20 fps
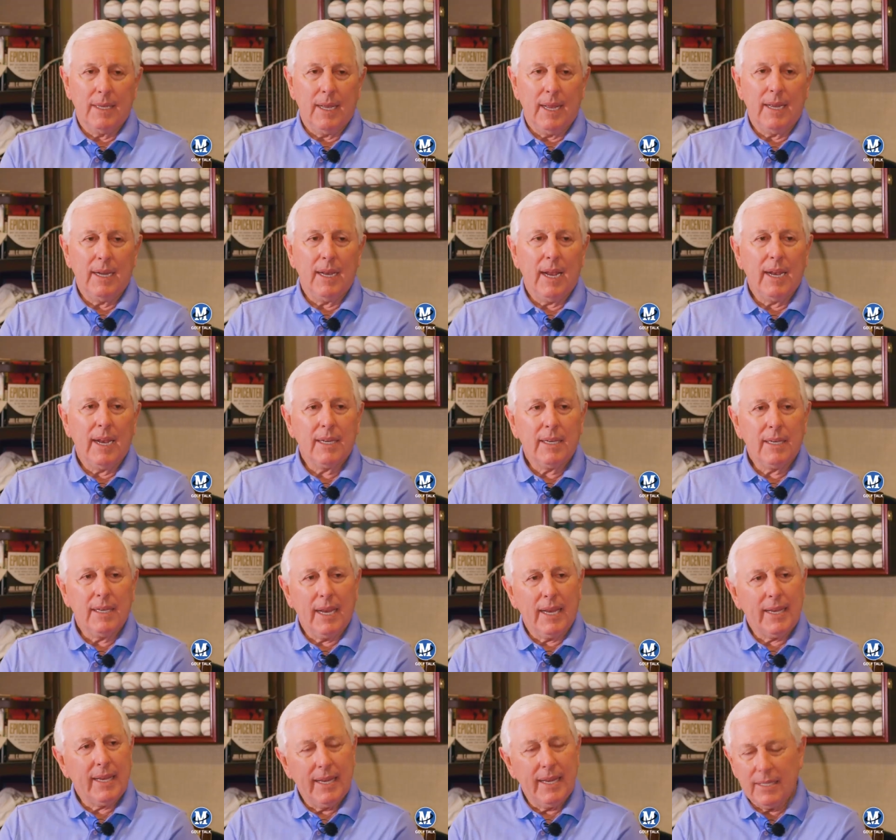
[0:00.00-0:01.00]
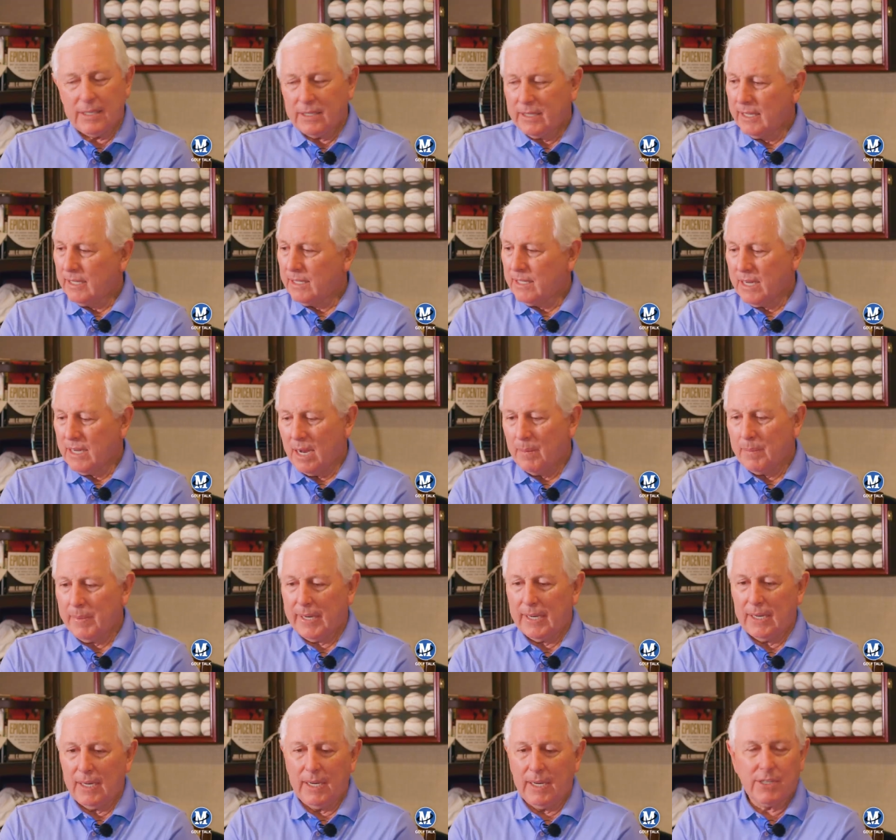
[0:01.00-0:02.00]
I, I, I can't see it
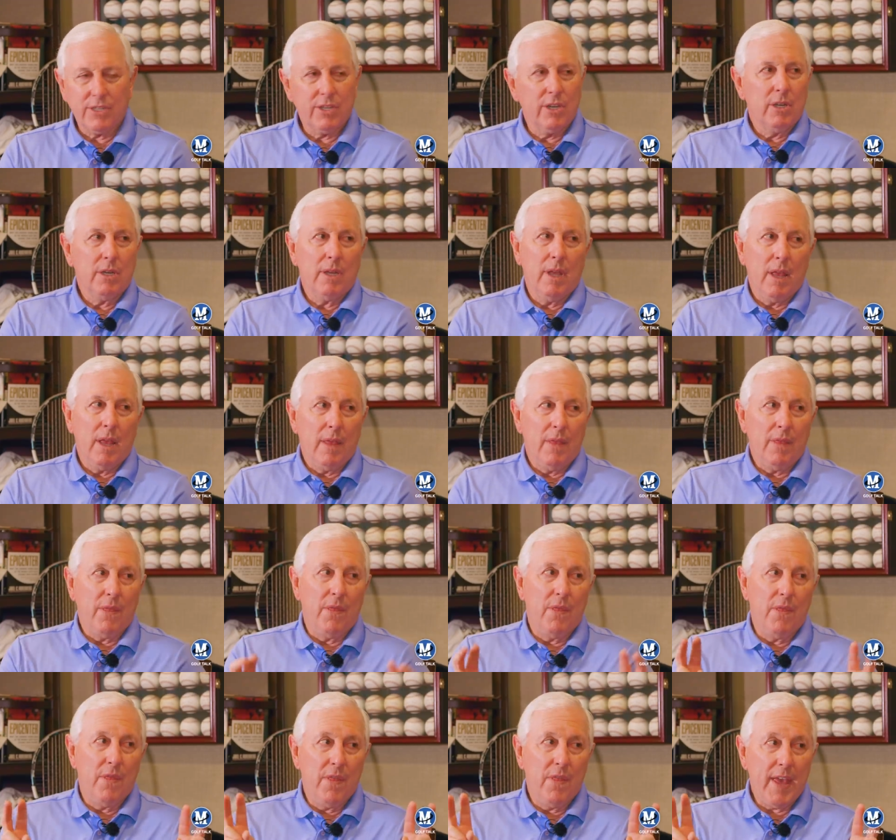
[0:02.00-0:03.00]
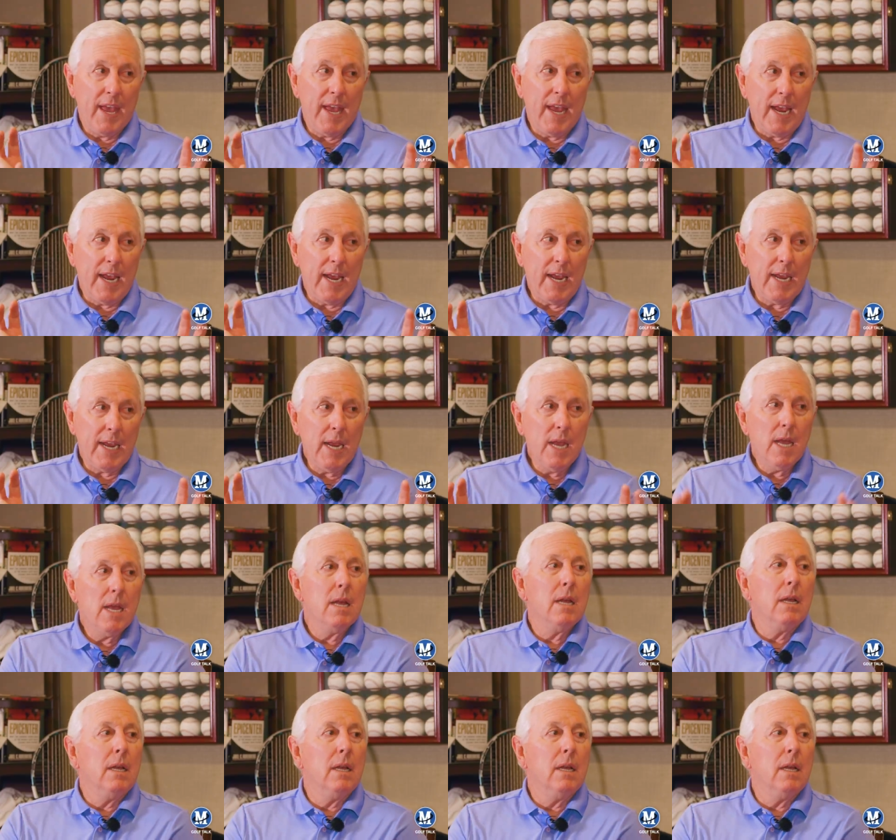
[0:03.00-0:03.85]
stopping unless they